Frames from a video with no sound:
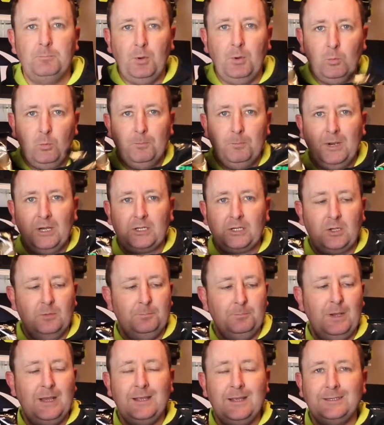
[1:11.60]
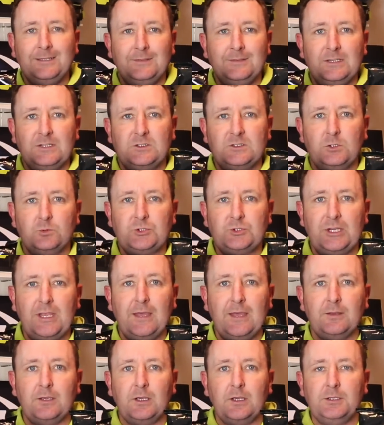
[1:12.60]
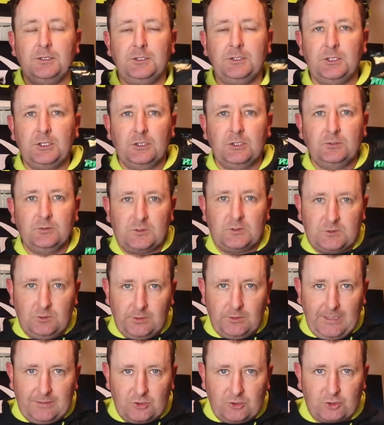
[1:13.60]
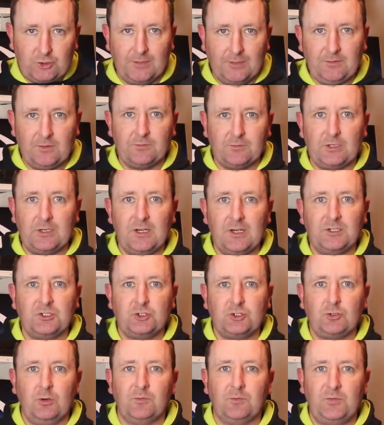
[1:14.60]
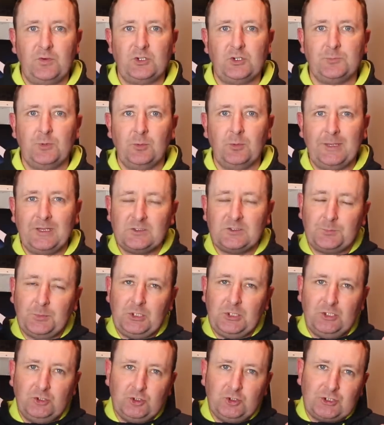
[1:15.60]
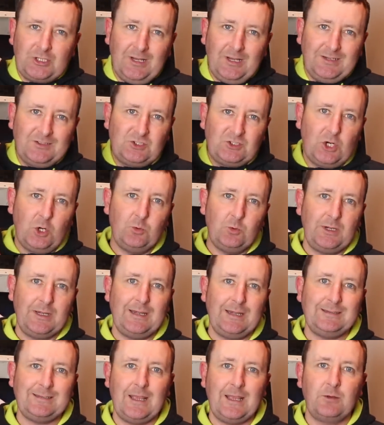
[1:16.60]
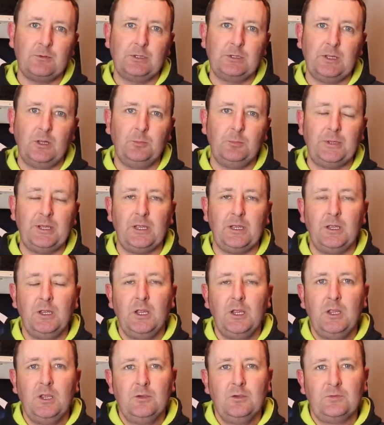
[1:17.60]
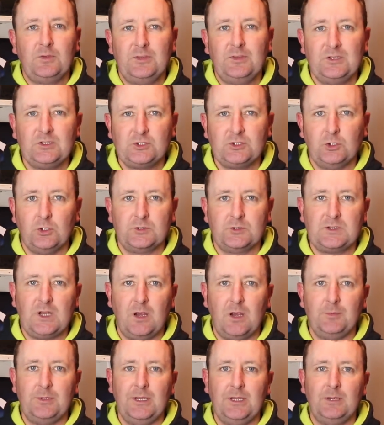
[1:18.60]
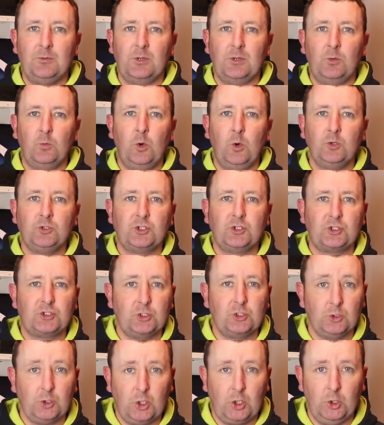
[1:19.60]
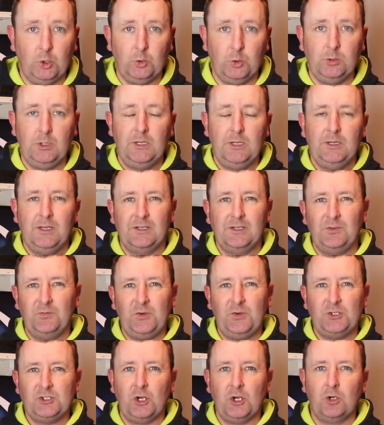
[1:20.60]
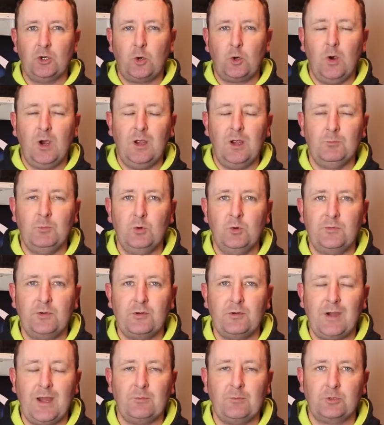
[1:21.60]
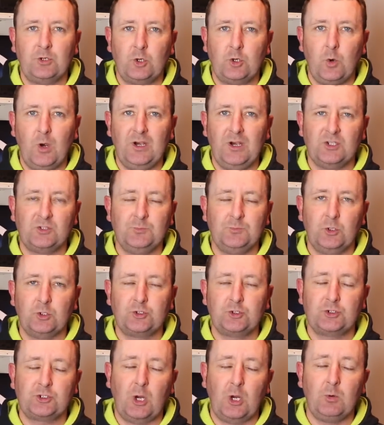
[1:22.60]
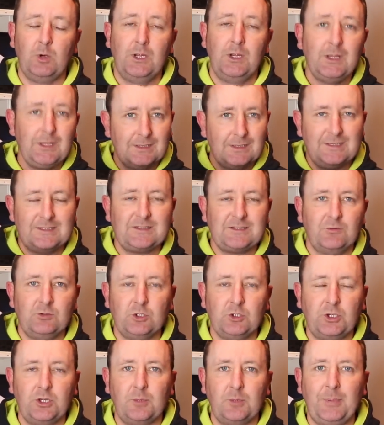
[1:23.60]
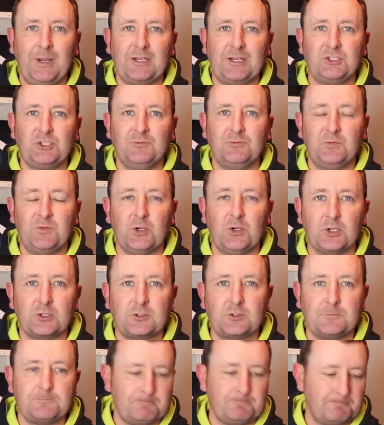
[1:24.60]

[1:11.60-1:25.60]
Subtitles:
but by combining these two together you can still get the strength of a nice strong fish meal mix, but you're just kind of toning it down a little bit for this sort of time of year when the water's still cool and the fish aren't quite moving around quite as much. So let's have a look at the packaging first.